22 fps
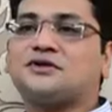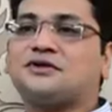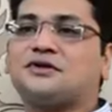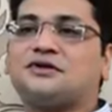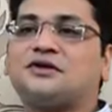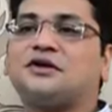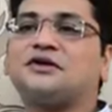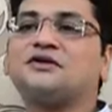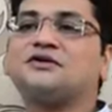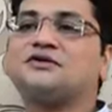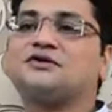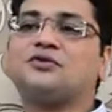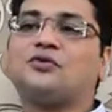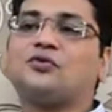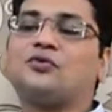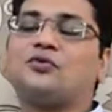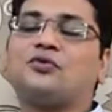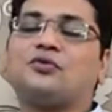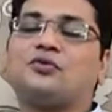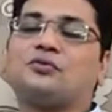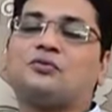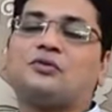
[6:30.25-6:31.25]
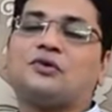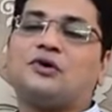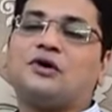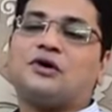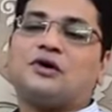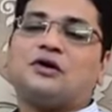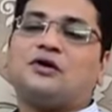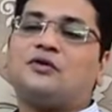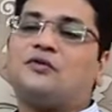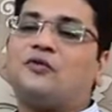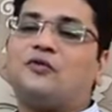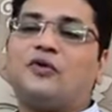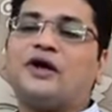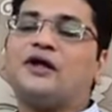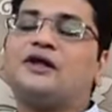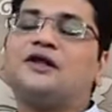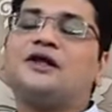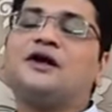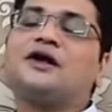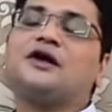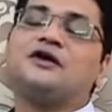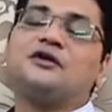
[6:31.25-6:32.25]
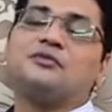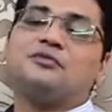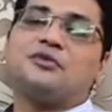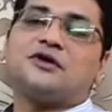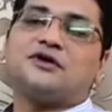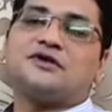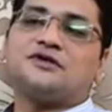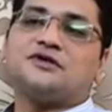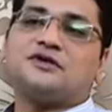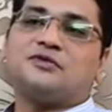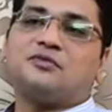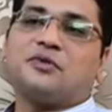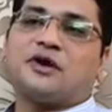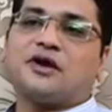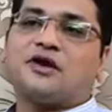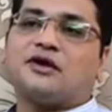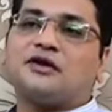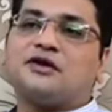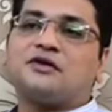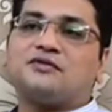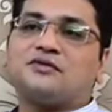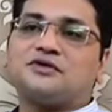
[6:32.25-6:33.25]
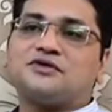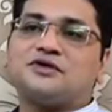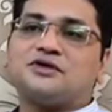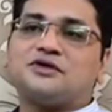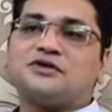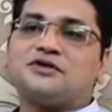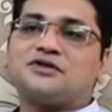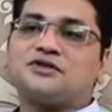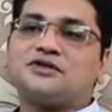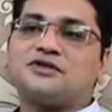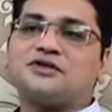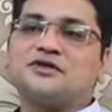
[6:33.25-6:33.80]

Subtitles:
There is no way they can replace the mechanical watch industry